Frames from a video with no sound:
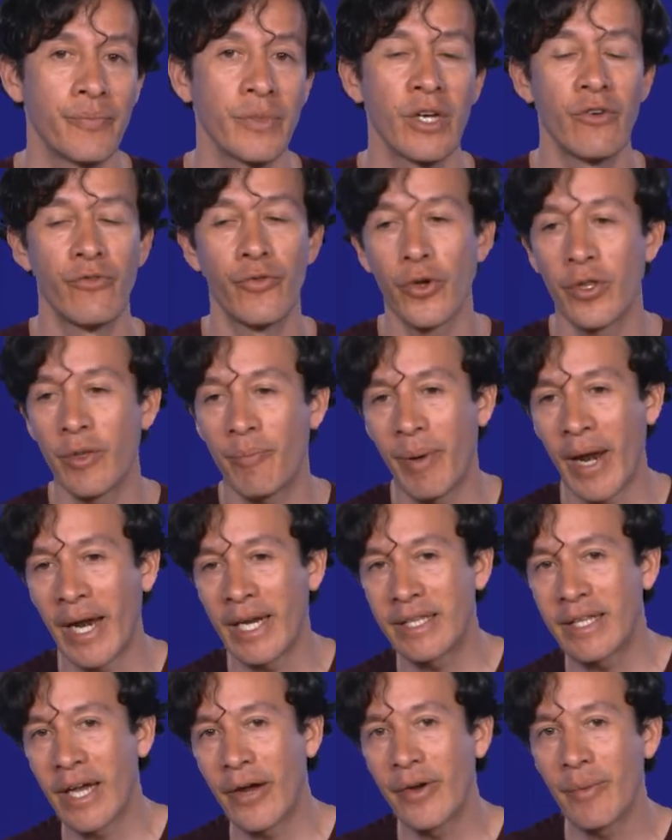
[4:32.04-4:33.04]
For the
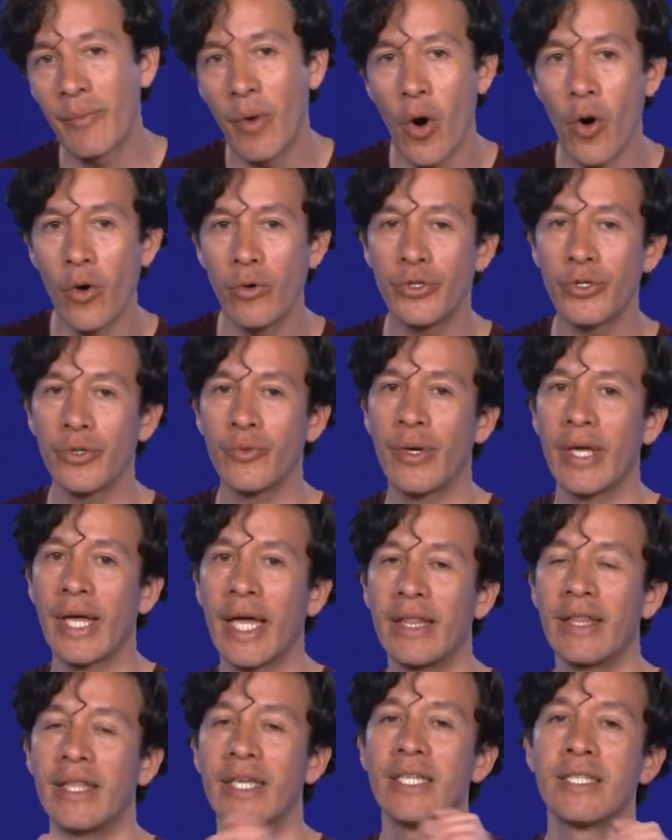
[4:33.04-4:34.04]
planetary motion, we
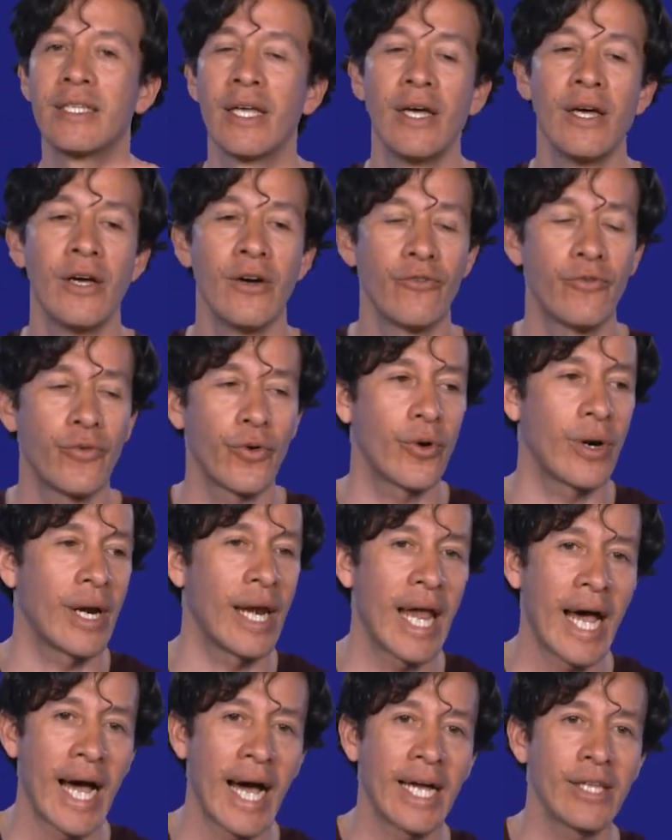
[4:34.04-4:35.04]
get this. For
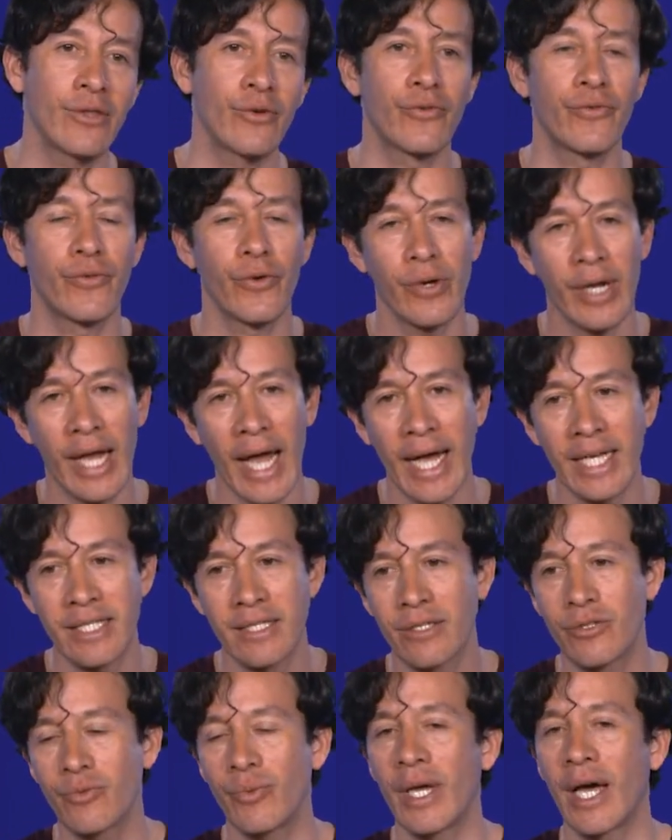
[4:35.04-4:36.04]
light or for
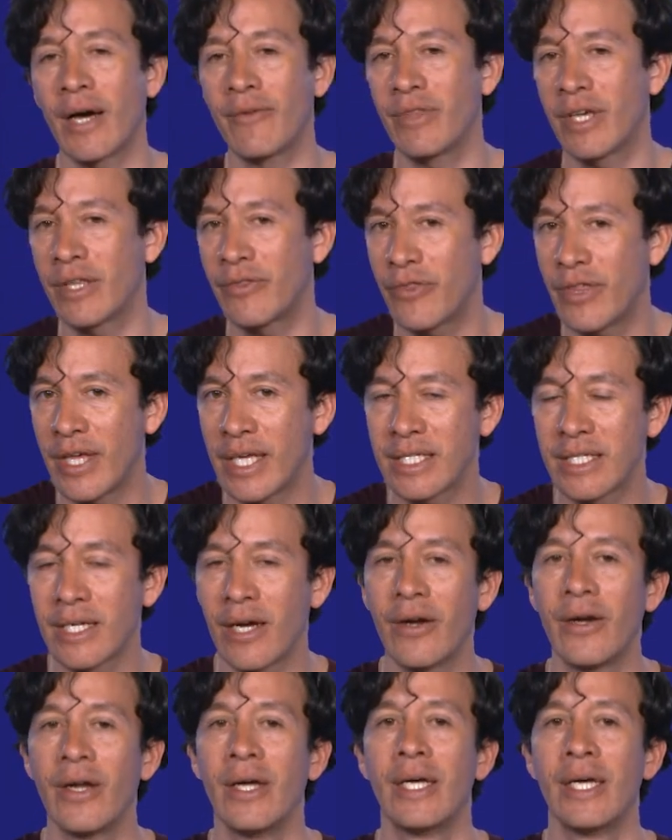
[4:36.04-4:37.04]
gases, we have that things
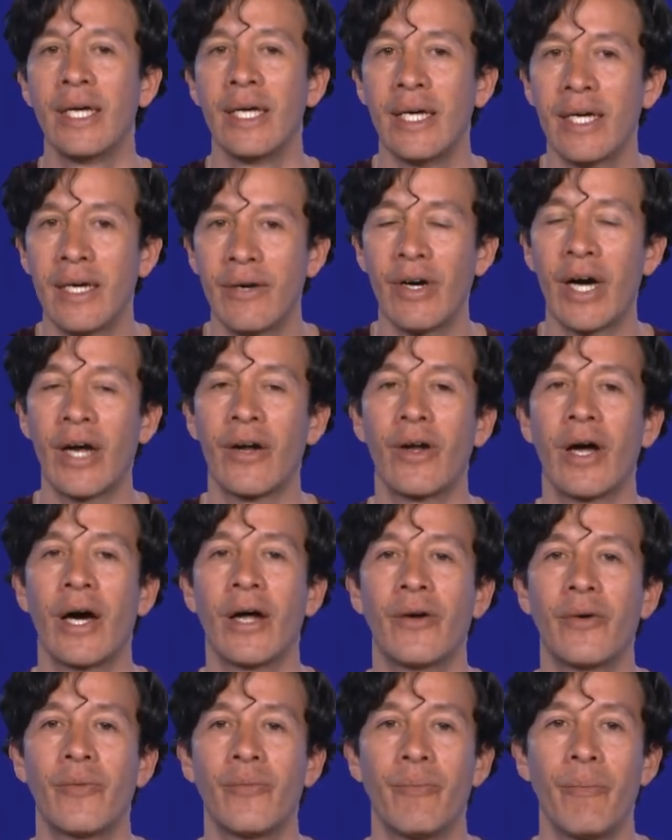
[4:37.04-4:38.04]
are
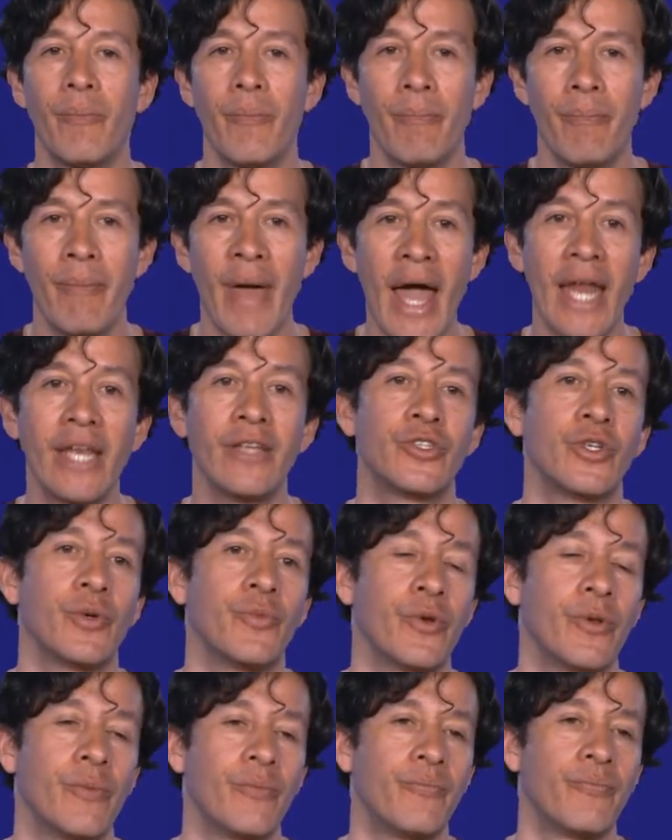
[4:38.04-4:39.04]

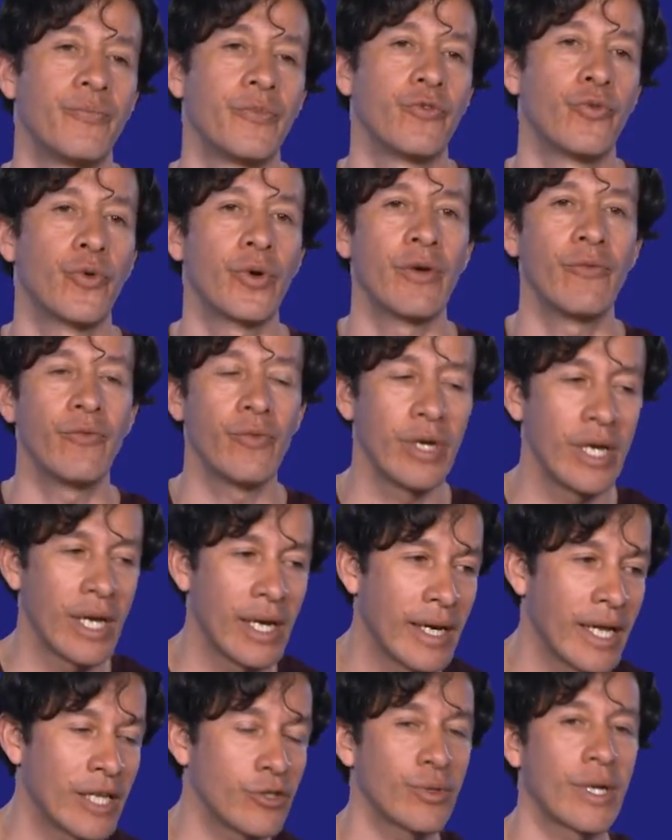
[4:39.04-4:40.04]
manageable. For a
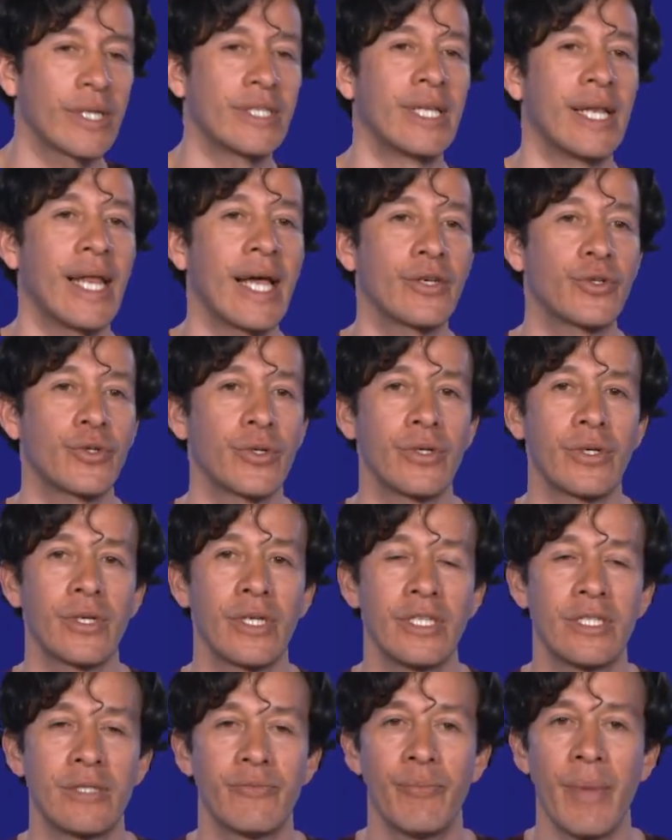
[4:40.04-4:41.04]
natural selection,
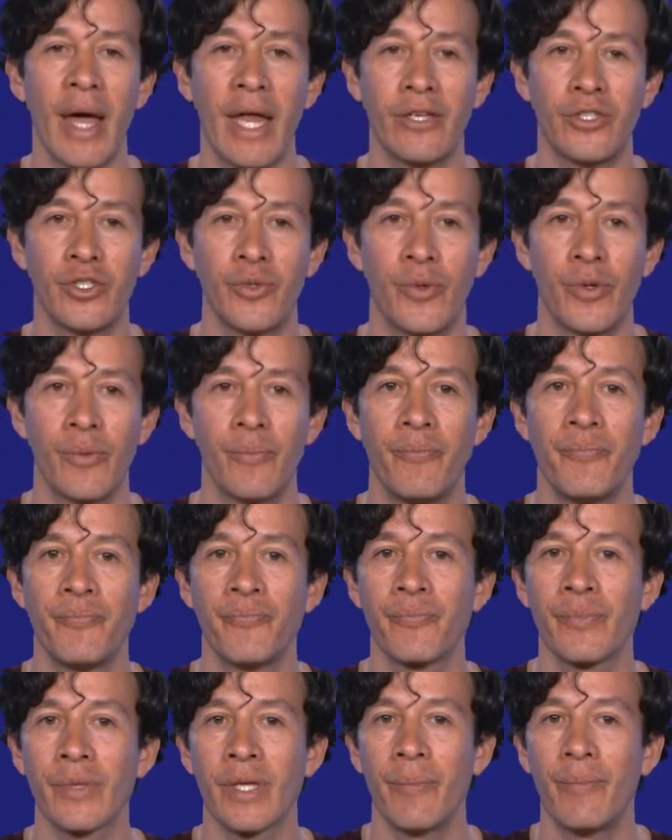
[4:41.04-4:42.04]
is manageable.
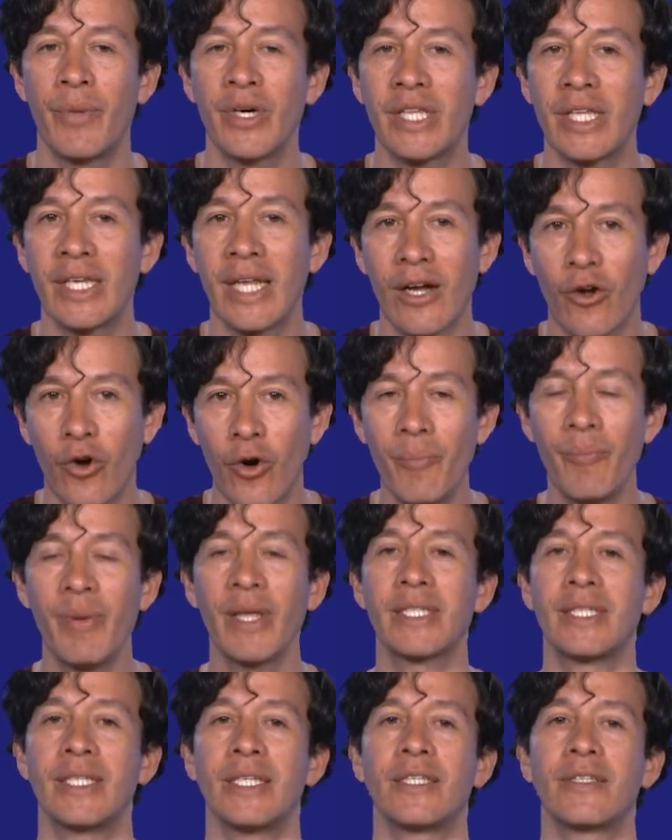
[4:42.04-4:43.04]
But in a
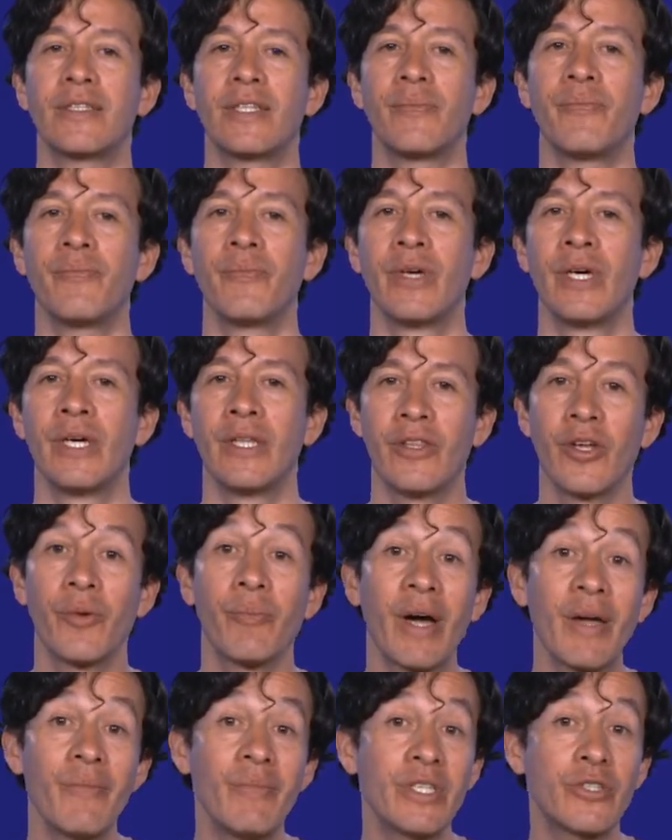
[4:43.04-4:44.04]
complex system, there
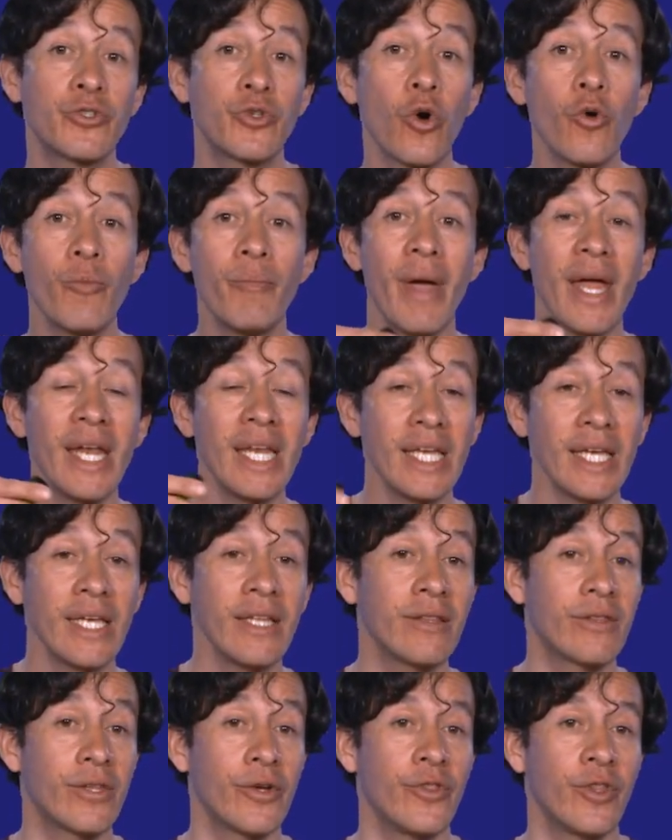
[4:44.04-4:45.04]
might be so many
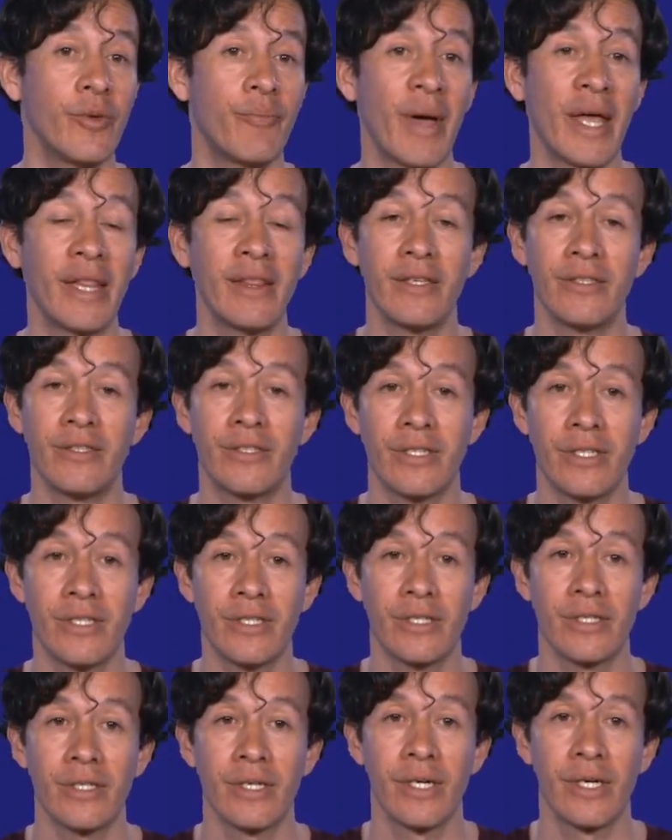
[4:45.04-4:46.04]

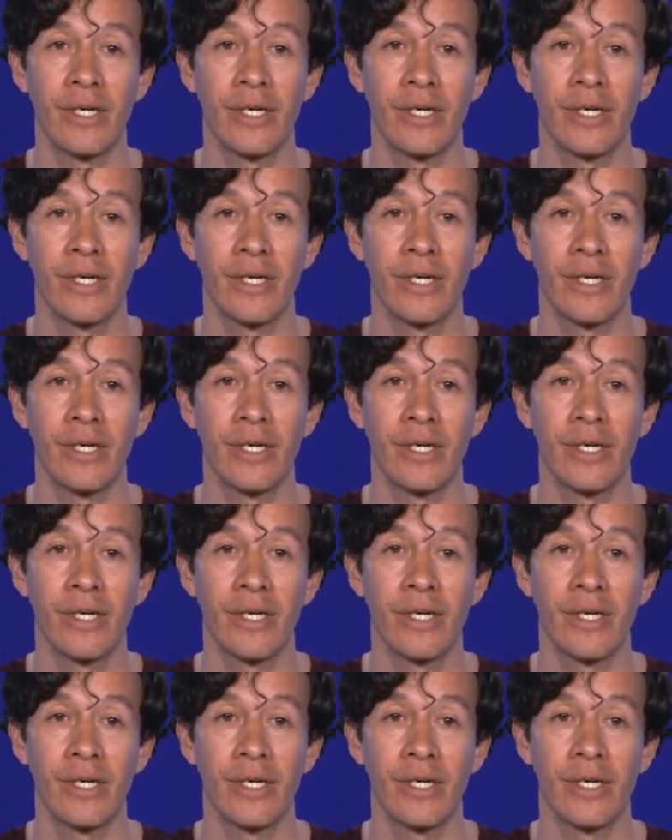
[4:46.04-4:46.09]
interdependencies